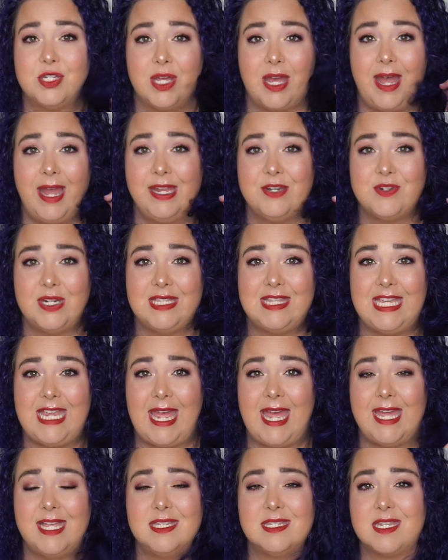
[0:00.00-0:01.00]
to hydrate the
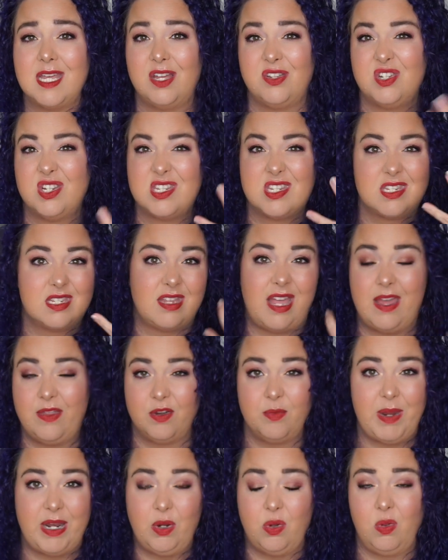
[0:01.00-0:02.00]
ends, I'll just
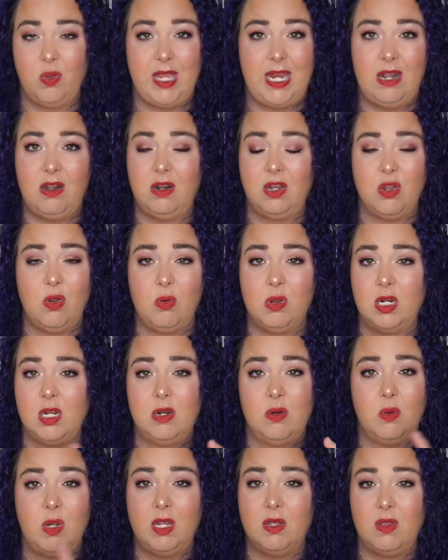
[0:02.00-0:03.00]
slather my whole hair in
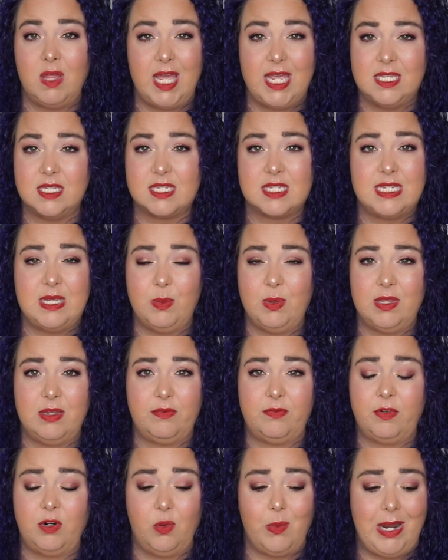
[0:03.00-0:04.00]
coconut oil and sit with
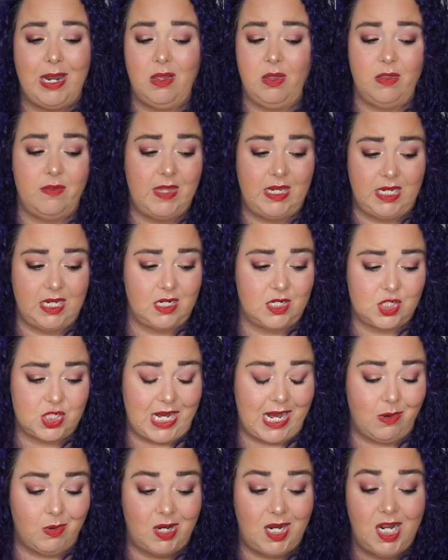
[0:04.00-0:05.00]
it for a while and then get a
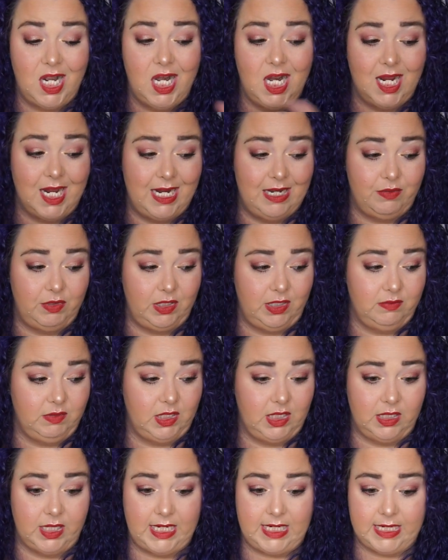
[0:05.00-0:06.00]
shower. I really,
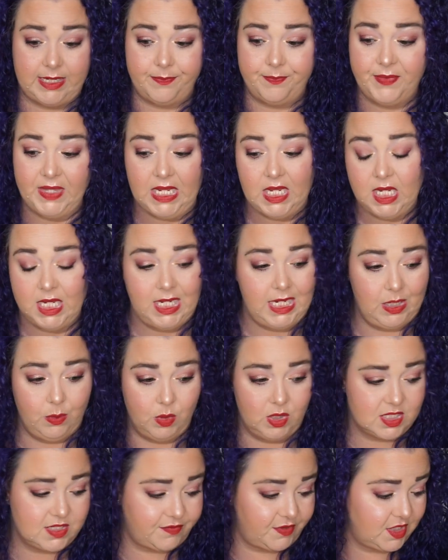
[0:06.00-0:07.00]
really like it. It
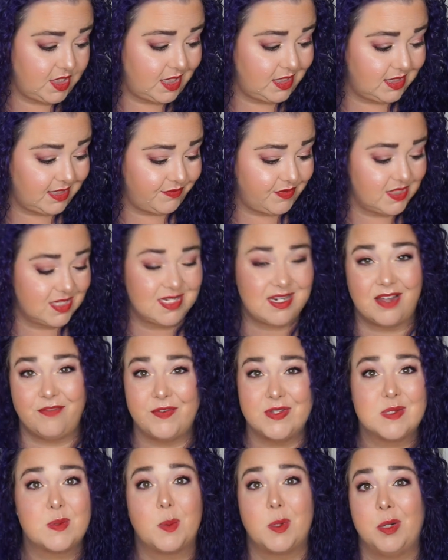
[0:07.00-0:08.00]
works for a ton of different
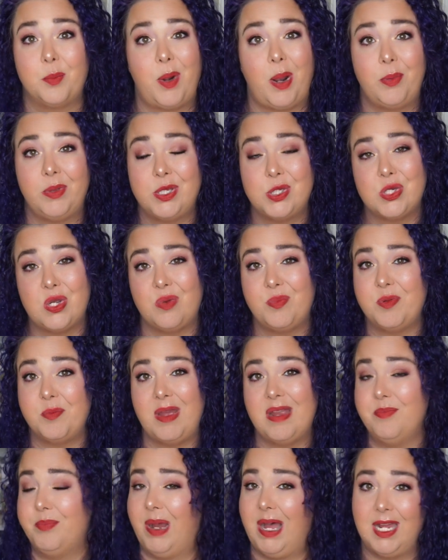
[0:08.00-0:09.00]
stuff. It's gonna probably show up in
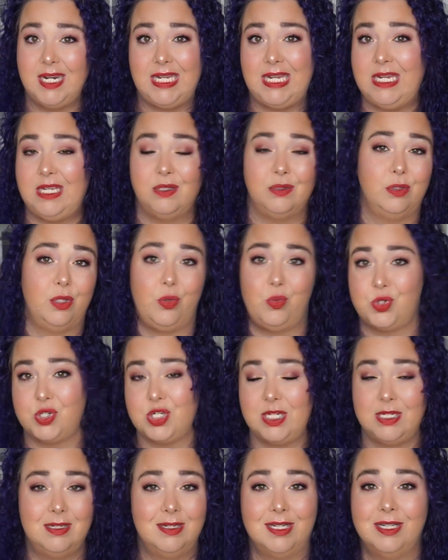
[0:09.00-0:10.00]
my body
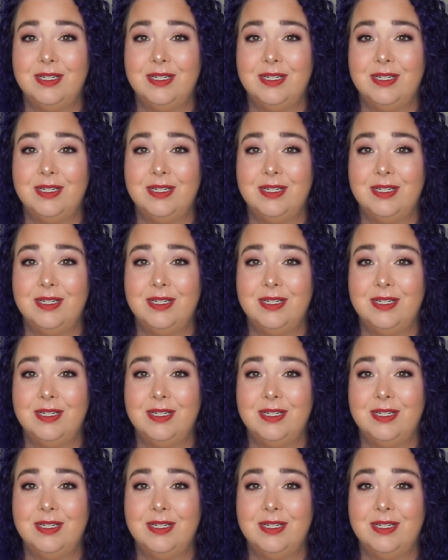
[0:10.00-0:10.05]
lotion